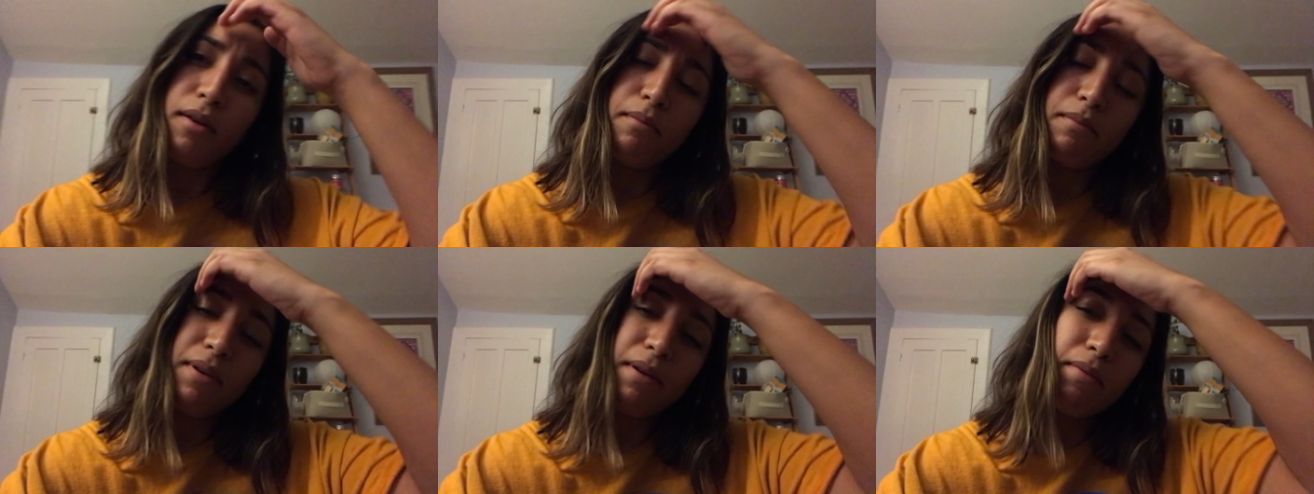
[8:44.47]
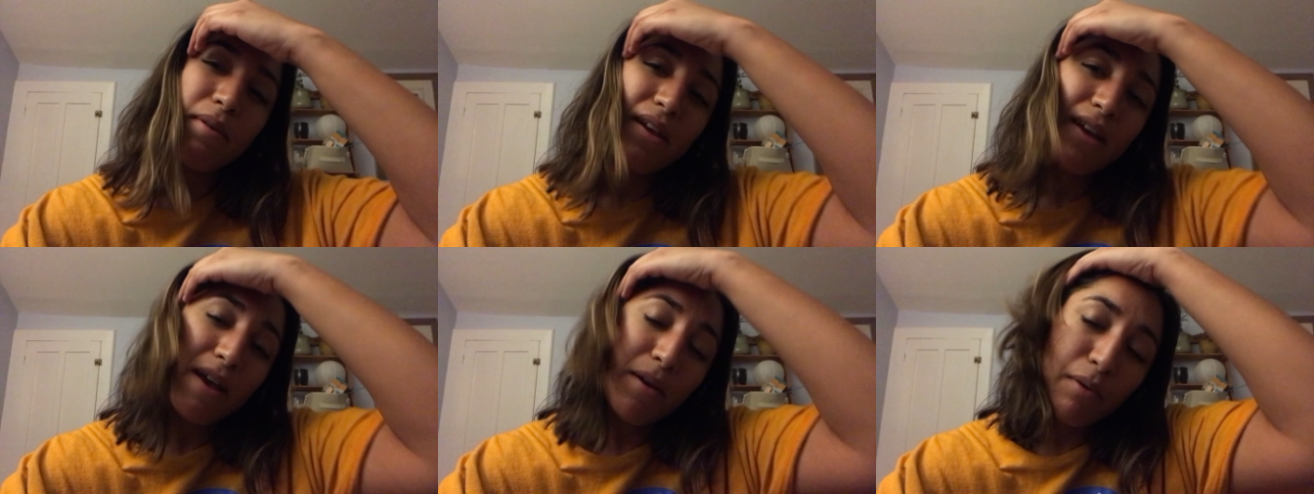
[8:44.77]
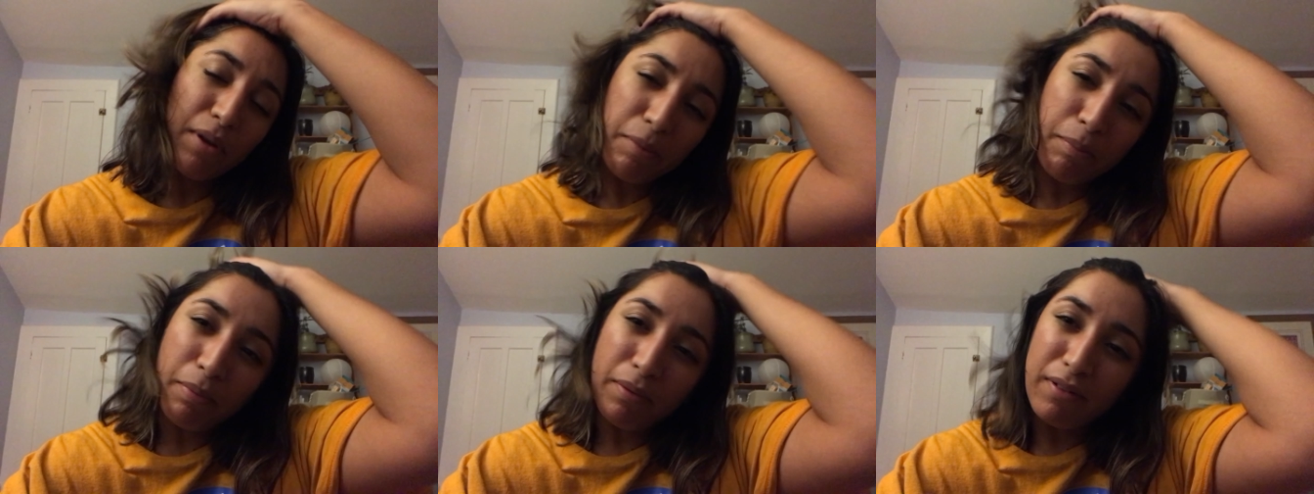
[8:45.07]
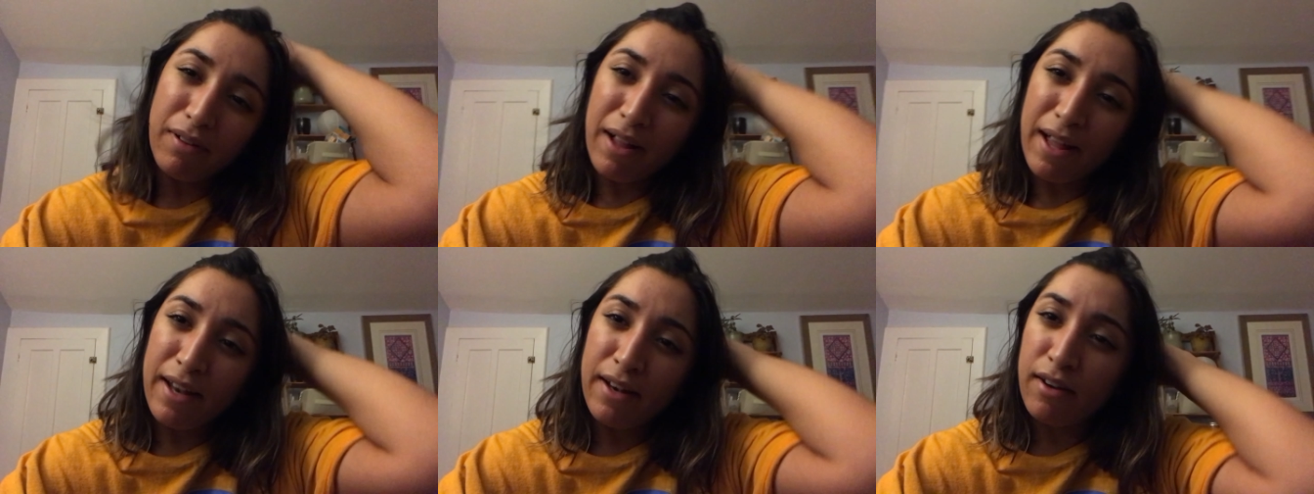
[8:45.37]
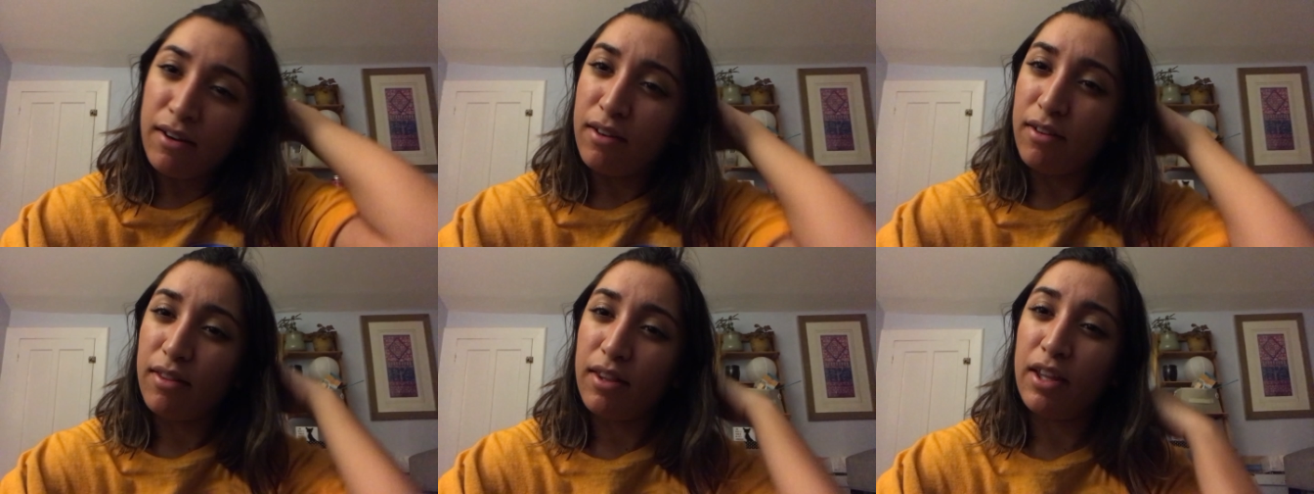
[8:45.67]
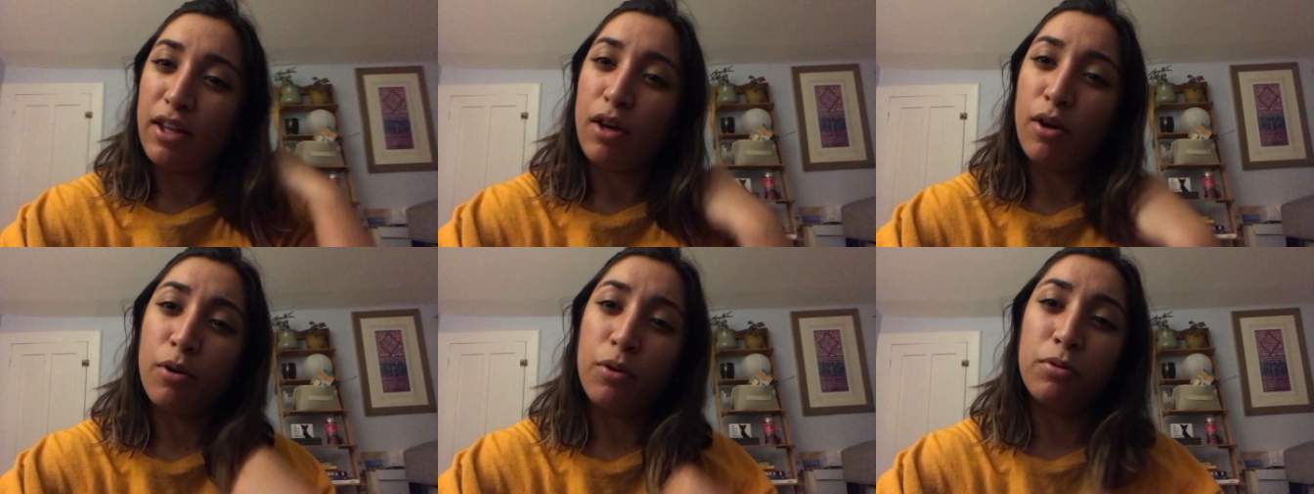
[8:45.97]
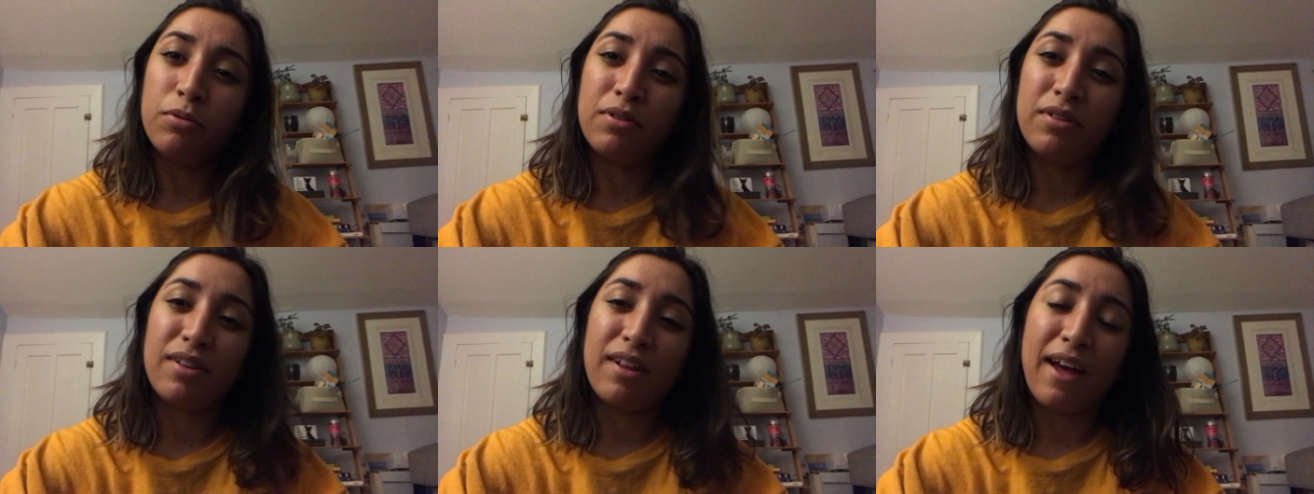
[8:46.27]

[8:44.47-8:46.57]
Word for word: maybe I would blend the oats.